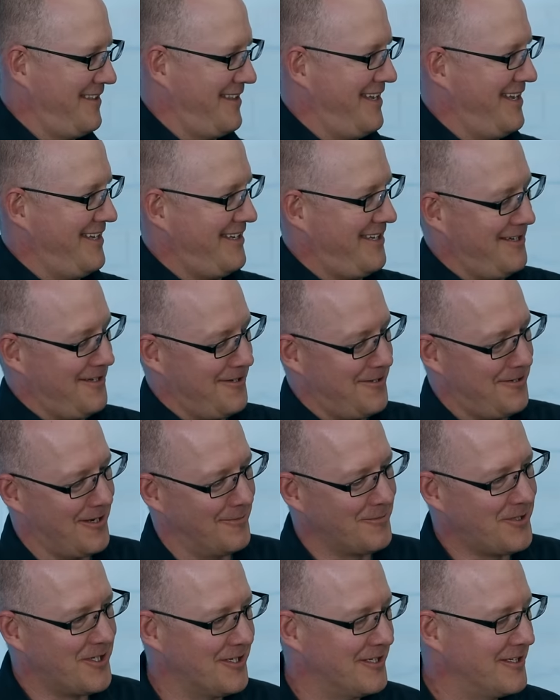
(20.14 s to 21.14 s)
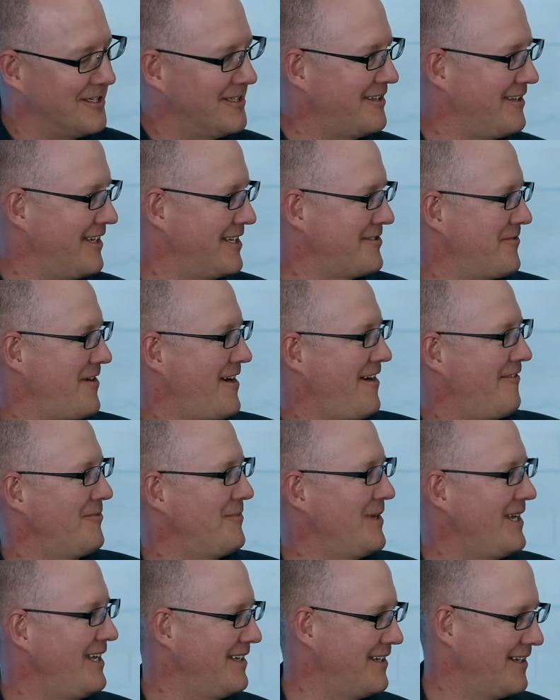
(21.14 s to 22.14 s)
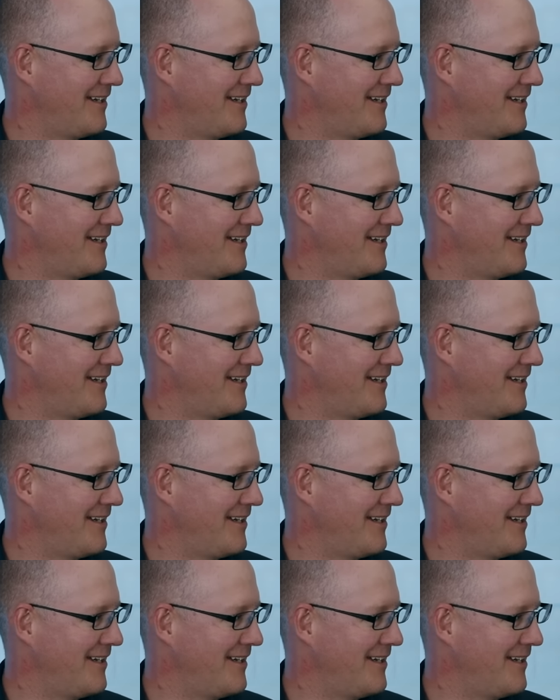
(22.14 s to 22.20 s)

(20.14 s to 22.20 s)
Thank you. I'm good. Thanks for having me.